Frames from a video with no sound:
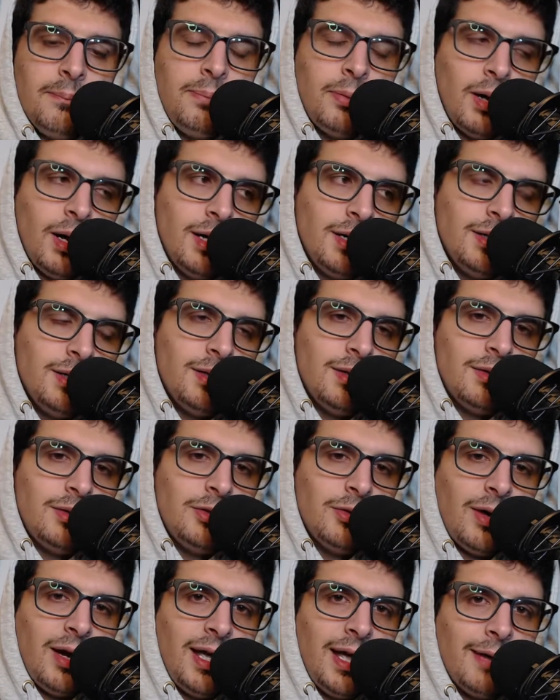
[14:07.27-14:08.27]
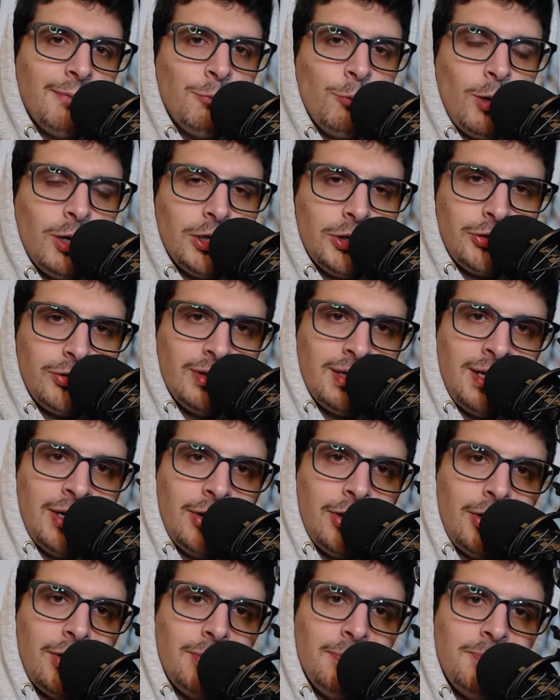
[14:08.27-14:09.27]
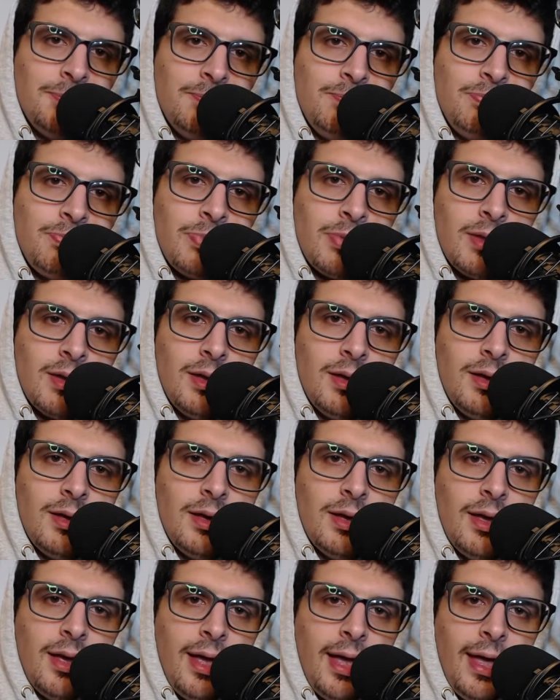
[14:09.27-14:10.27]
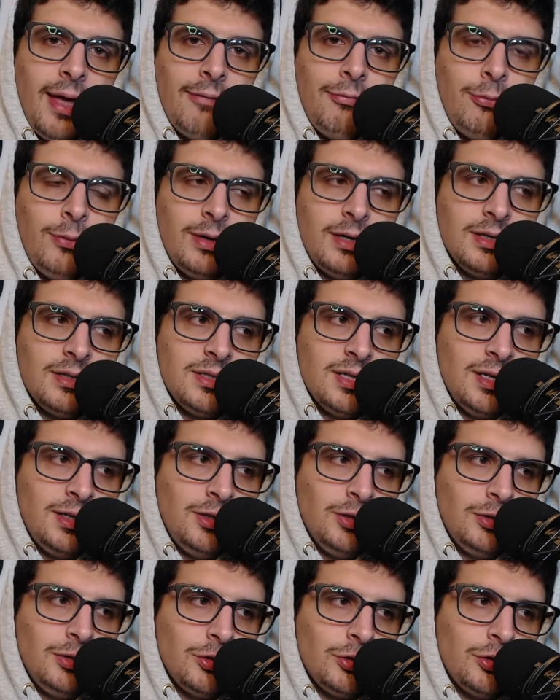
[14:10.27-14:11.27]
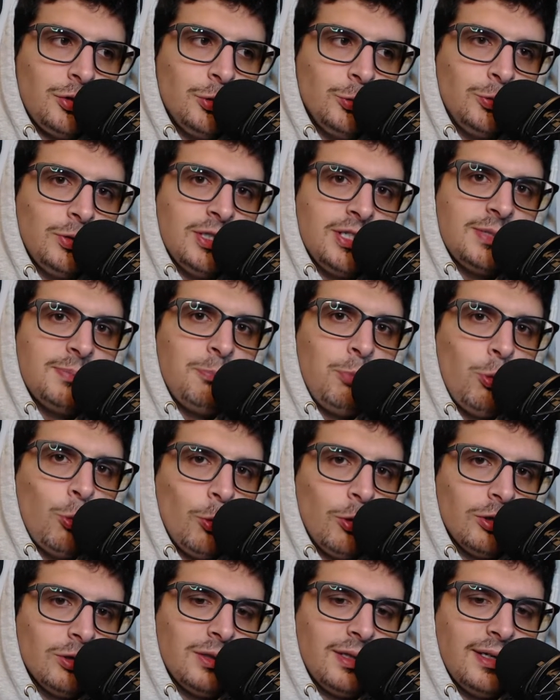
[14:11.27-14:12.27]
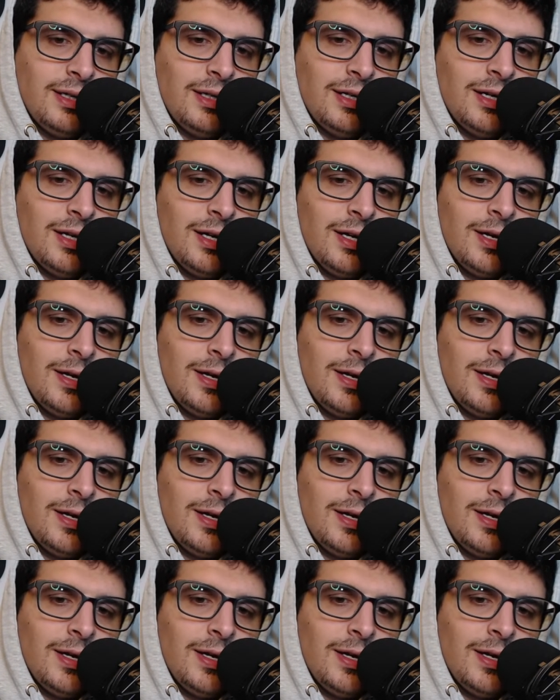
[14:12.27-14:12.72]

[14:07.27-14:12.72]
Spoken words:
But, you know, I am wondering here if we continue to shoot this poorly,